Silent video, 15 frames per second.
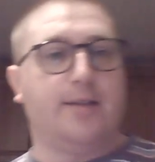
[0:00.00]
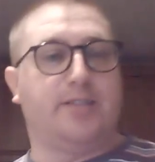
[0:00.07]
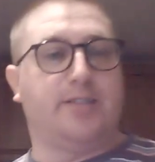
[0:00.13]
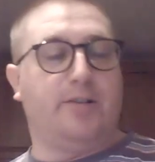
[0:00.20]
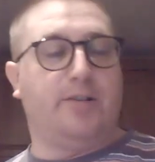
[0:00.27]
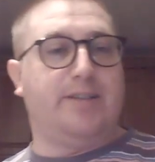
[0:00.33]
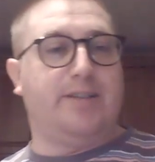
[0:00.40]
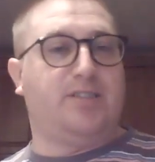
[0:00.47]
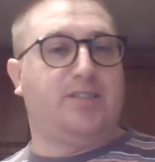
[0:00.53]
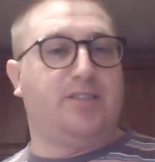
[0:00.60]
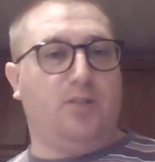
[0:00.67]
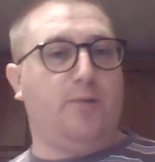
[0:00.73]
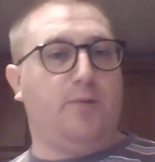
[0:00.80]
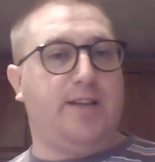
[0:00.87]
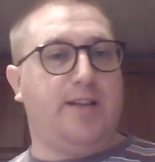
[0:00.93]
So there's
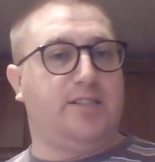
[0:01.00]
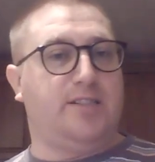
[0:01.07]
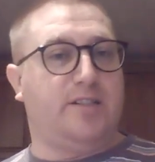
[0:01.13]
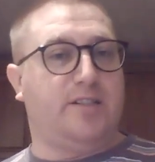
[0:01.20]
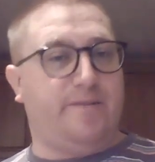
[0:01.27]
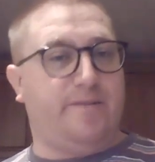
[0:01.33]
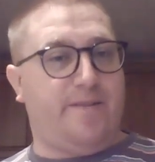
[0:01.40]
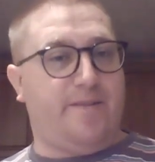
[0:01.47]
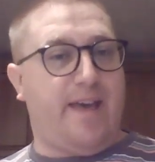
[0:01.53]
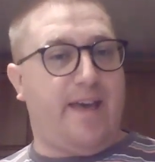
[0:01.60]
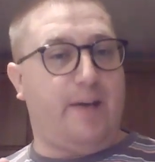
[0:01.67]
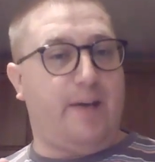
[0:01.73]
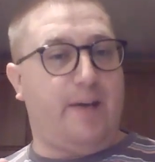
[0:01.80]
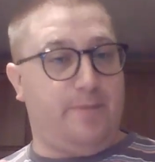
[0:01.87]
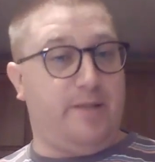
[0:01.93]
two ways of
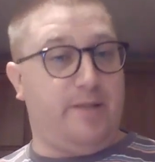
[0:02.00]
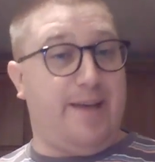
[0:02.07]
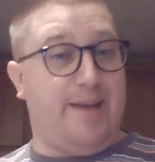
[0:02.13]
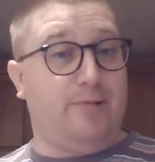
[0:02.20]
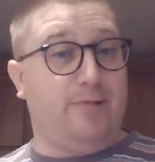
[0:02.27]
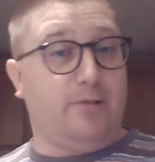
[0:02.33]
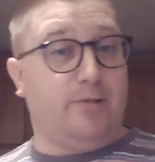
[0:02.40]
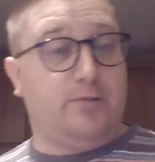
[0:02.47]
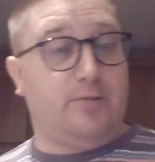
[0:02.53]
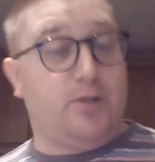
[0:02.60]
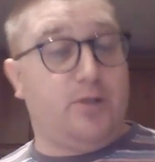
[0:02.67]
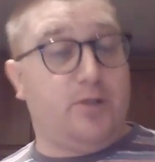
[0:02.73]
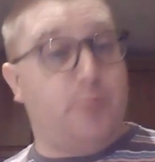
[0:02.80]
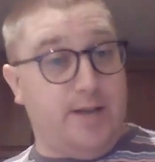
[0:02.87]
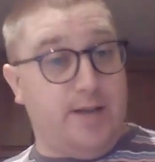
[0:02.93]
helping them out.
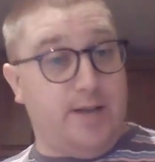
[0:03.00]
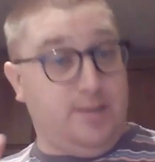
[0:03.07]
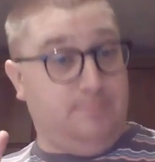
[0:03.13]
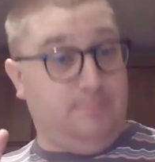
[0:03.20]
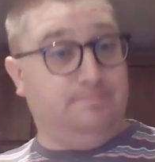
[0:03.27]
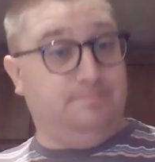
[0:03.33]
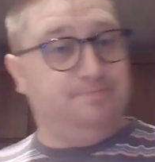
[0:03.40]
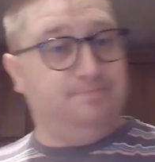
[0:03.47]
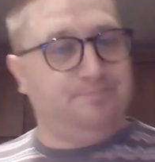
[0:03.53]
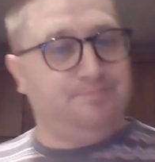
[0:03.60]
Two ways.